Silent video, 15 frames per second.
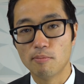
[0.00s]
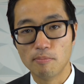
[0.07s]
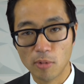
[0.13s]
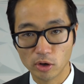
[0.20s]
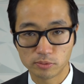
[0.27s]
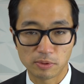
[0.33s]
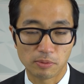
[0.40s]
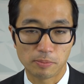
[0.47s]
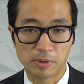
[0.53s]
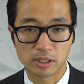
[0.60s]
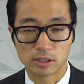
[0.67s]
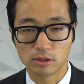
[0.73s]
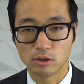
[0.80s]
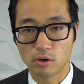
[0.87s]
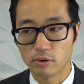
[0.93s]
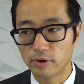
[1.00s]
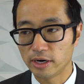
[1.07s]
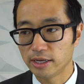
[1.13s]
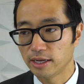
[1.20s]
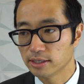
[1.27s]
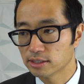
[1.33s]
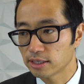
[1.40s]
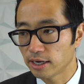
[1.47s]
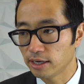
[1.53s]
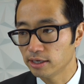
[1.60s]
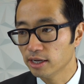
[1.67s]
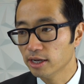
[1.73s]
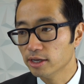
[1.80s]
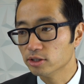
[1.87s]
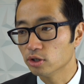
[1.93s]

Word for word: Most people pick the lower right-hand side.